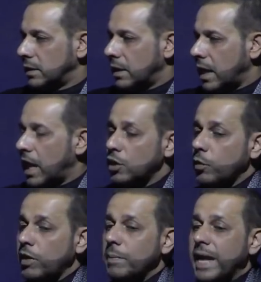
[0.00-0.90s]
How do we
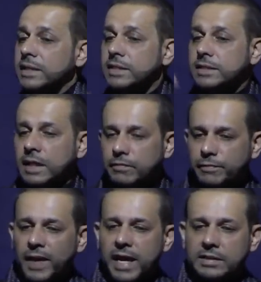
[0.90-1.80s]
remain
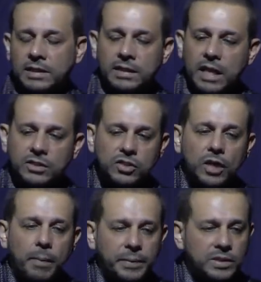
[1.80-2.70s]
steadfast and not
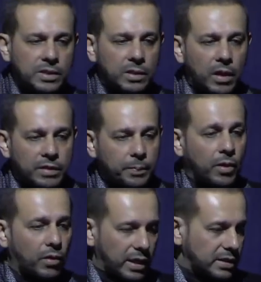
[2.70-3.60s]
stop and slow our
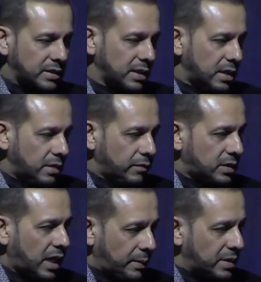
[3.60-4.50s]
progress? For
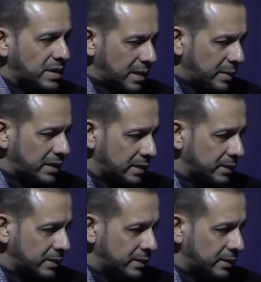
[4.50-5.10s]
time is limited.